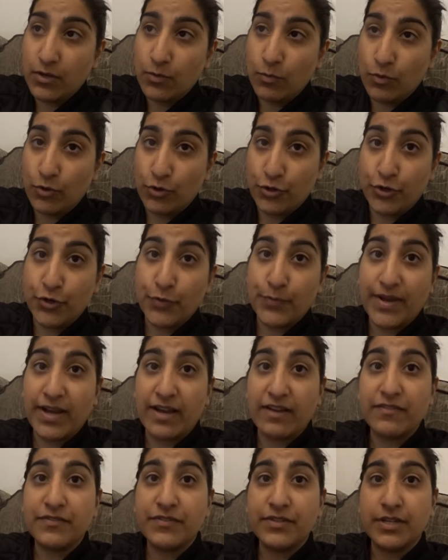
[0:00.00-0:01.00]
woken up
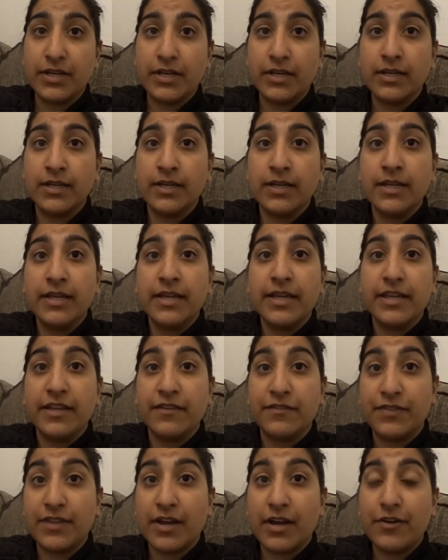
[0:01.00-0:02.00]
after
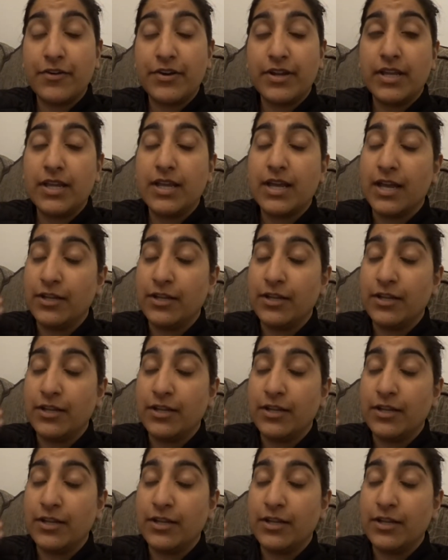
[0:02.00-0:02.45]
iftari,